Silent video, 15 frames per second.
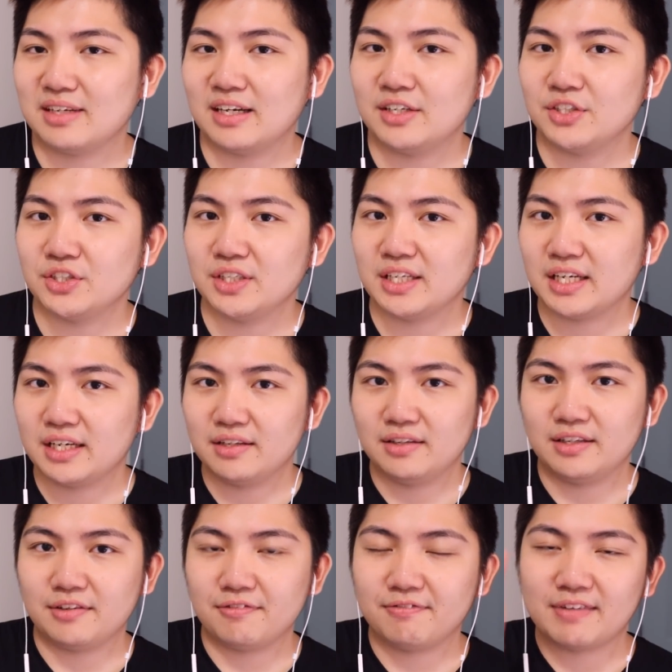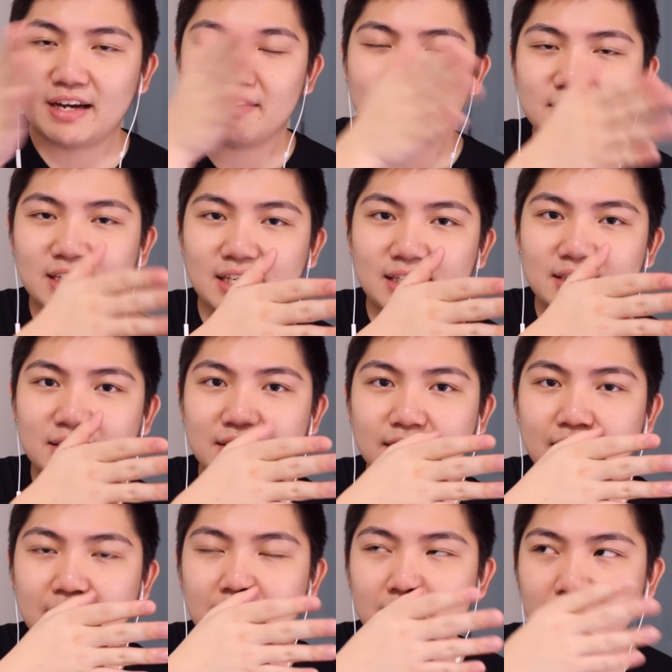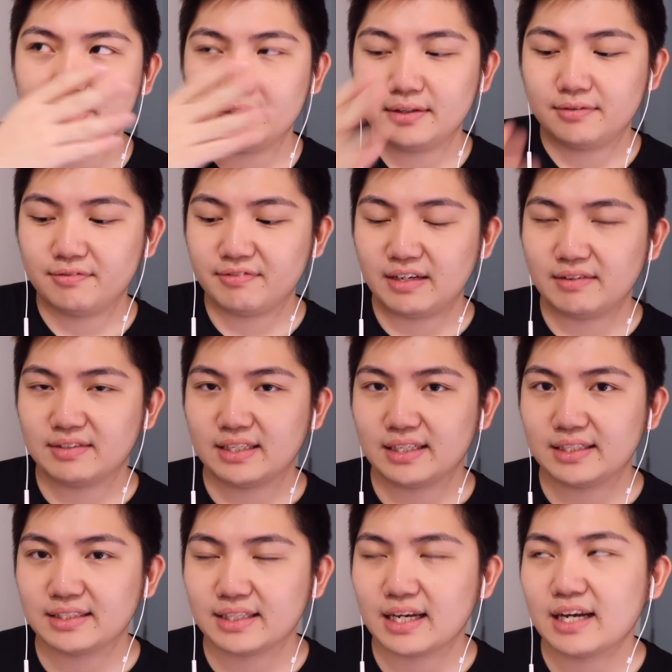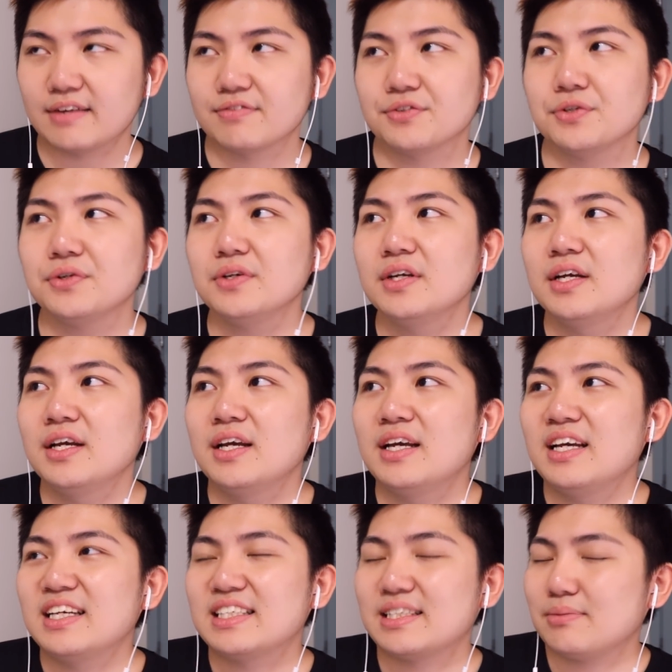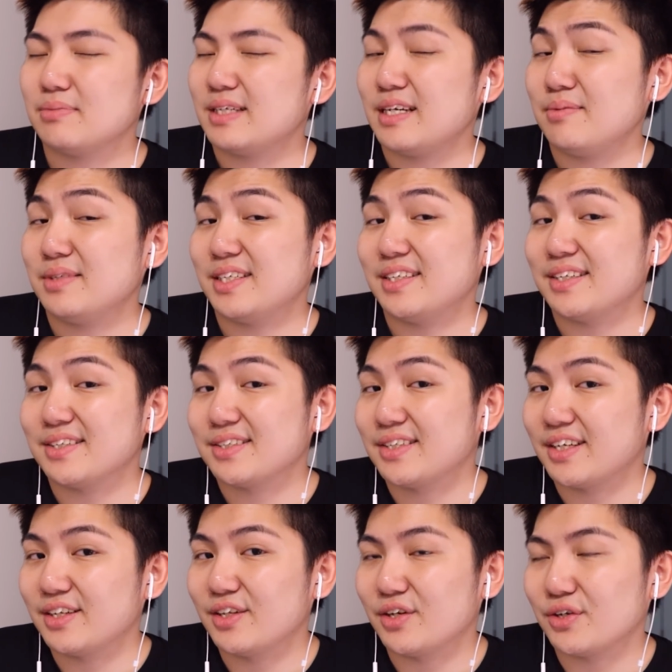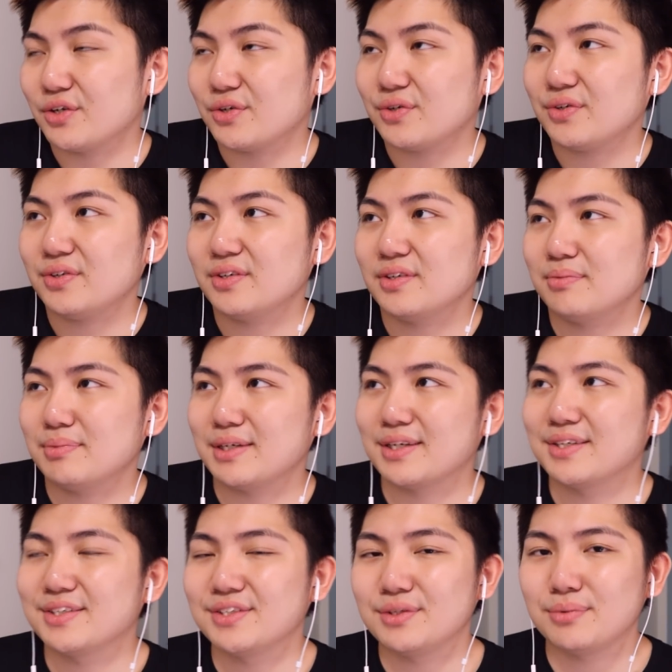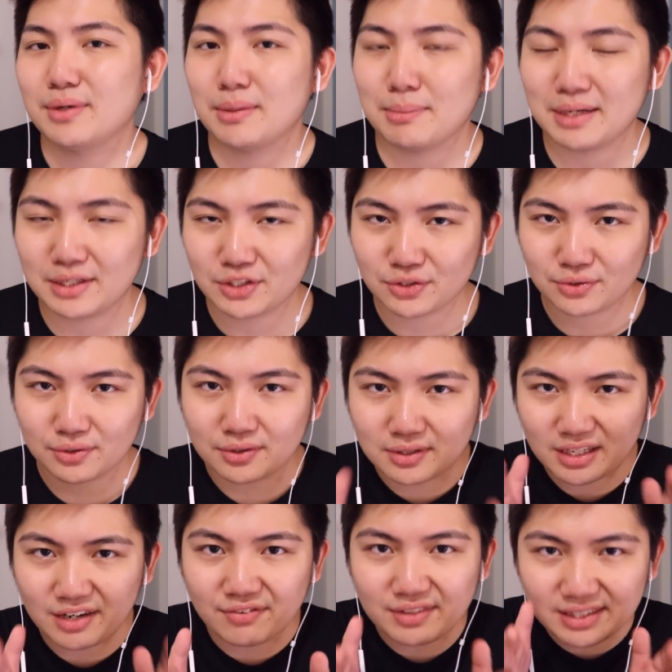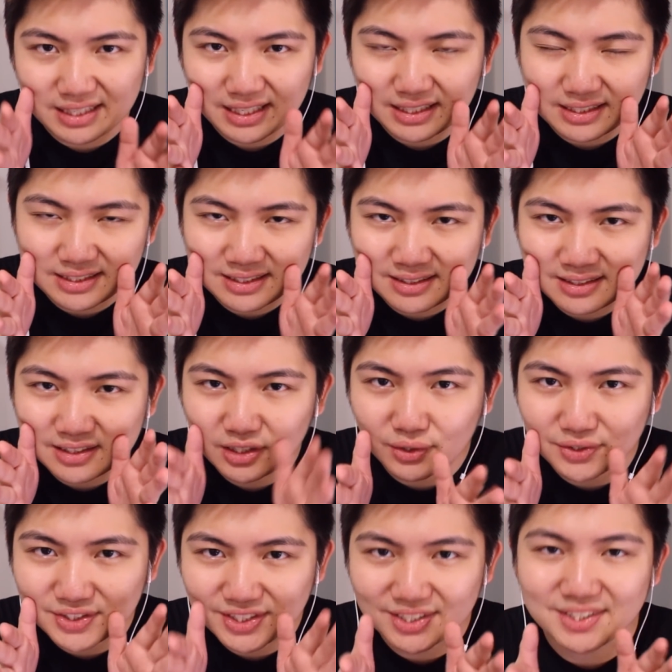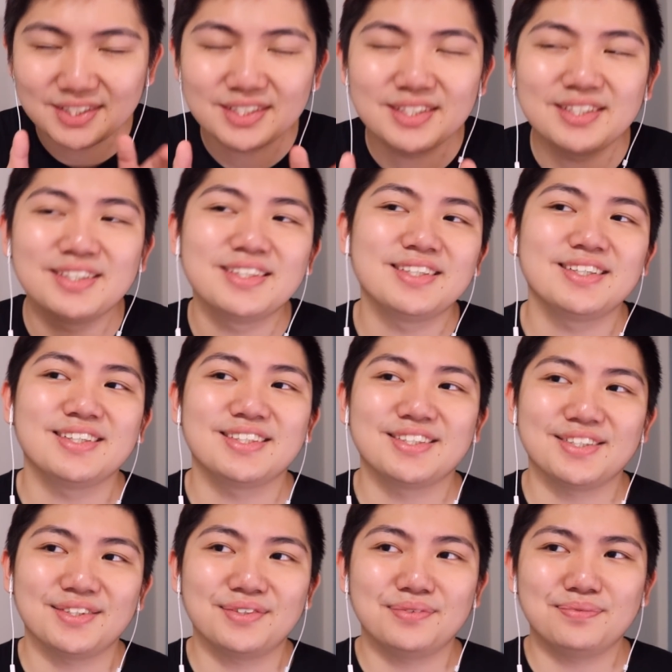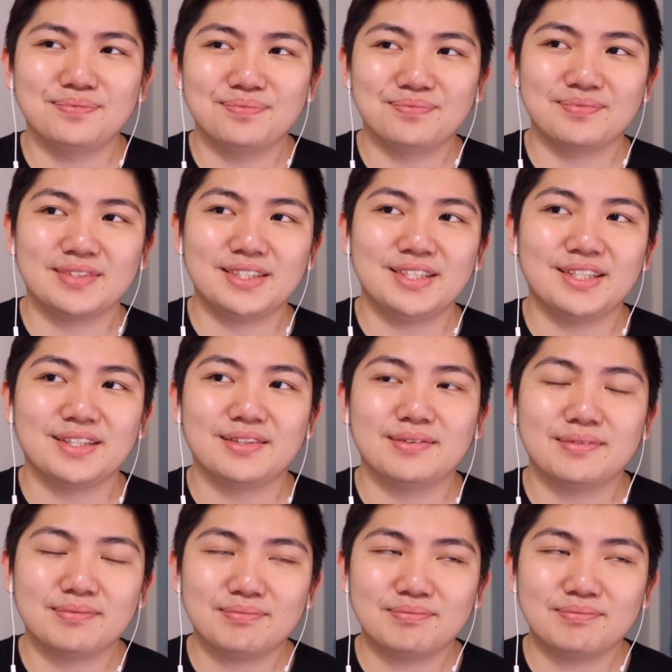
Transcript: I usually cut like 5 seconds ahead and 5 seconds after. Sometimes it does take longer because you want to make sure everything looks good. So yeah,